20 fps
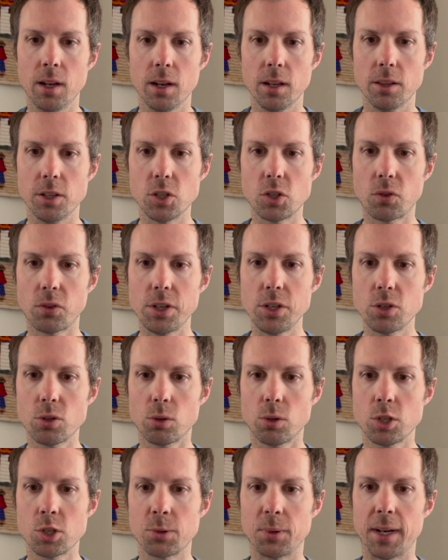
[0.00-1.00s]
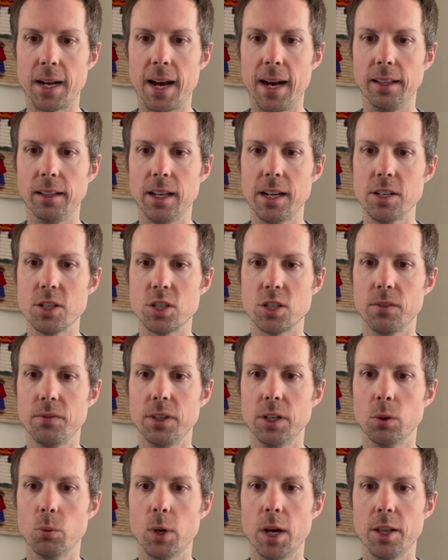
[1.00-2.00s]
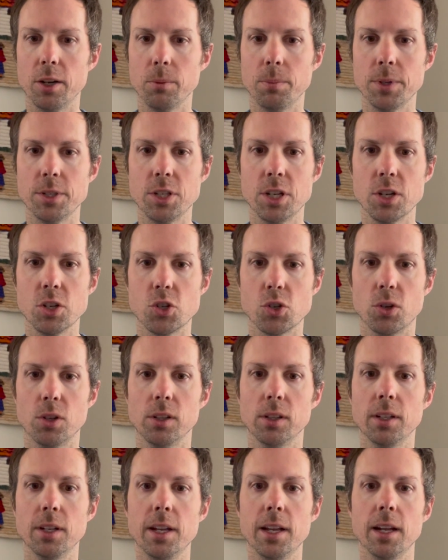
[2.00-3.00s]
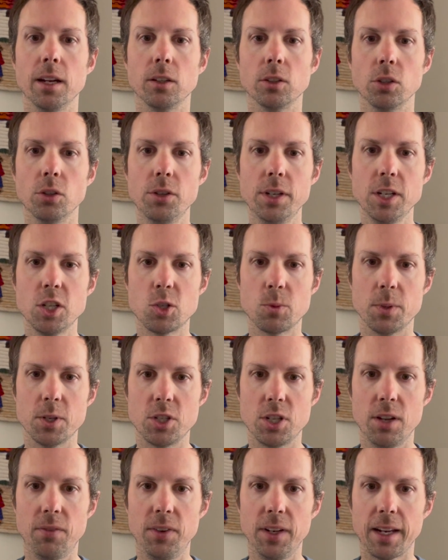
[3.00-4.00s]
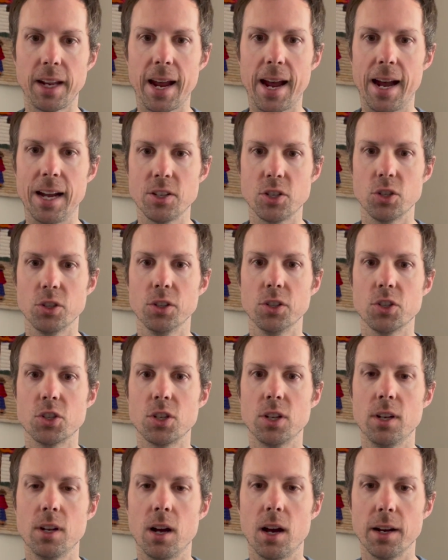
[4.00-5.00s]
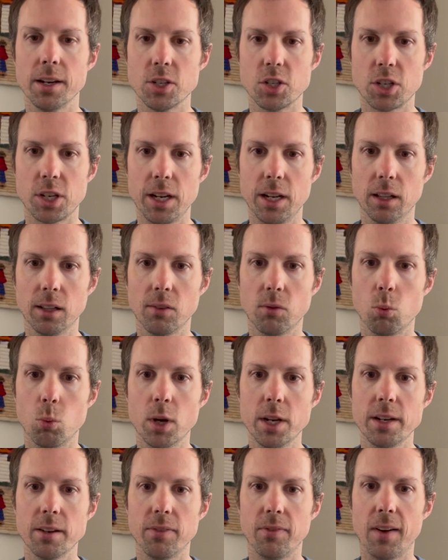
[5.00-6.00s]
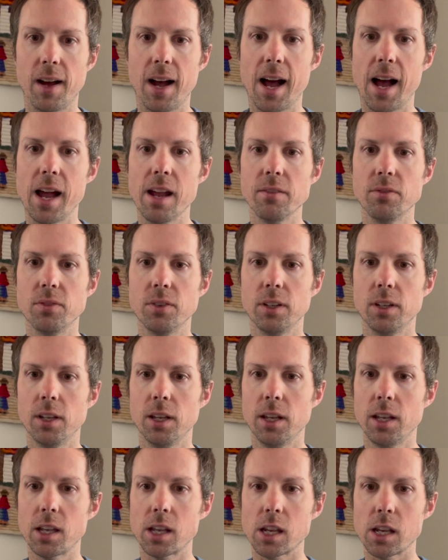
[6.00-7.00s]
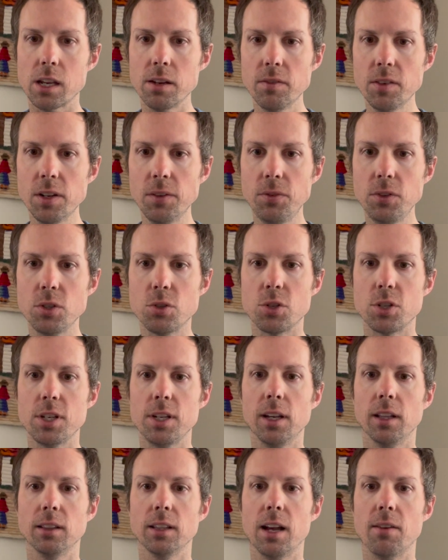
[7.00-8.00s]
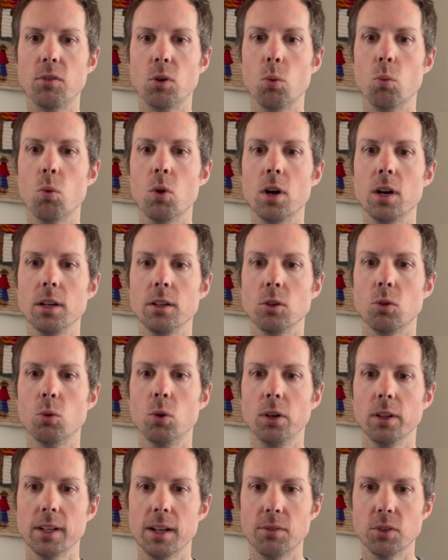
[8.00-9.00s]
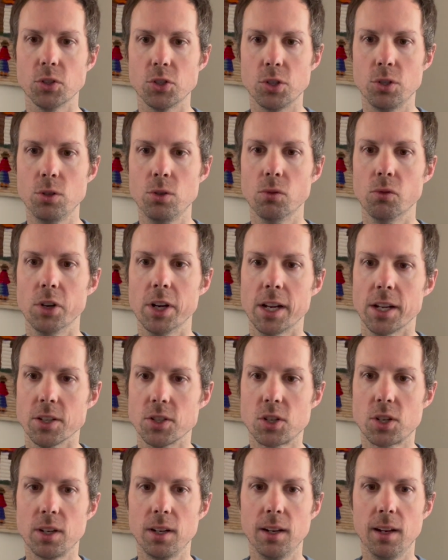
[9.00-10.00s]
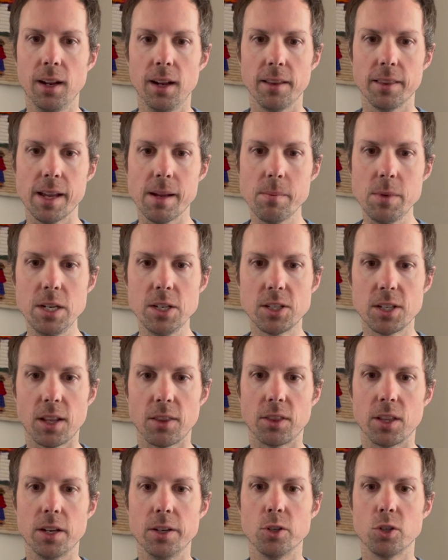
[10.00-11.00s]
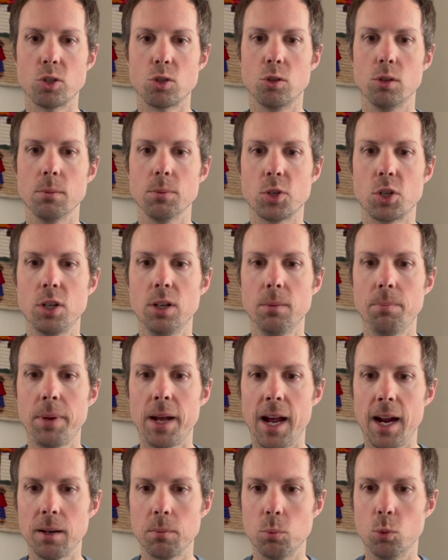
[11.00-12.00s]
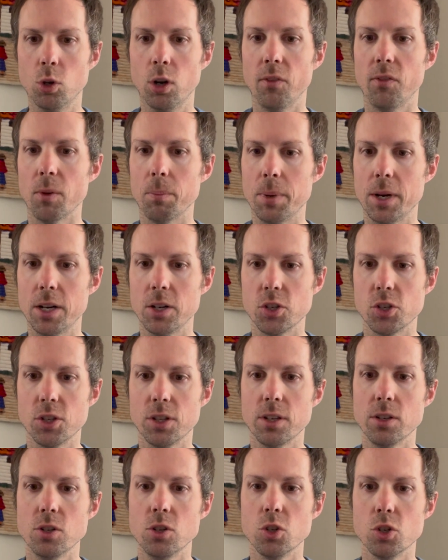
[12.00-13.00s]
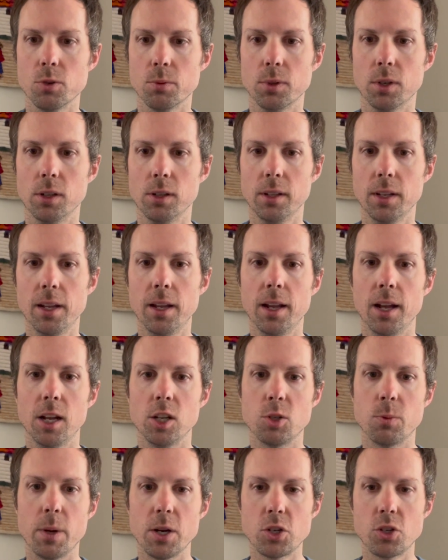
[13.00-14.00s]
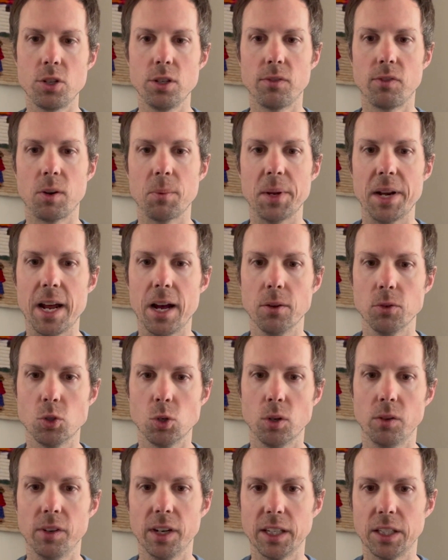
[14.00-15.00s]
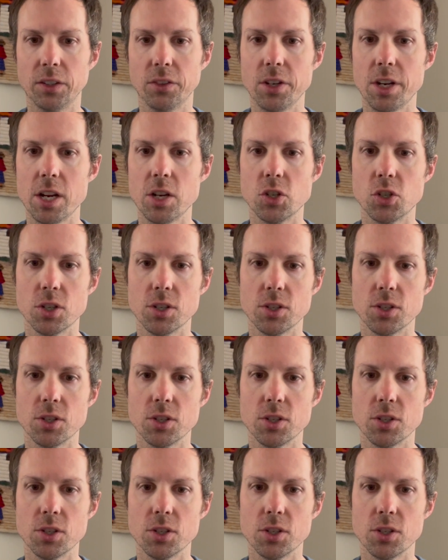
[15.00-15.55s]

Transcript: This resource will highlight severe weather potential, including specific hazards on a scale of 1 to 5. Even if you see a level 1 or level 2 risk, that means that thunderstorms could pack more of a punch than usual, especially from an outdoor recreation